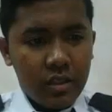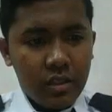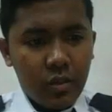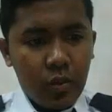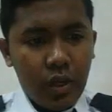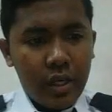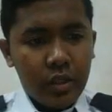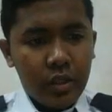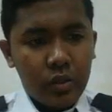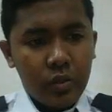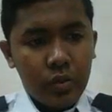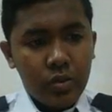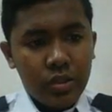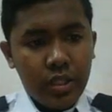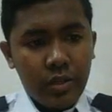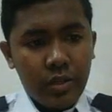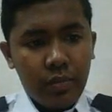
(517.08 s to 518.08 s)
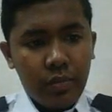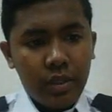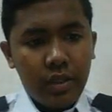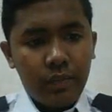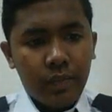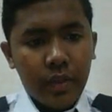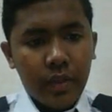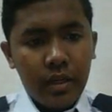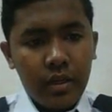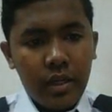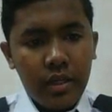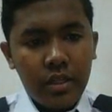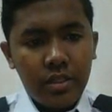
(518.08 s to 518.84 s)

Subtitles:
Y to Z plane. A like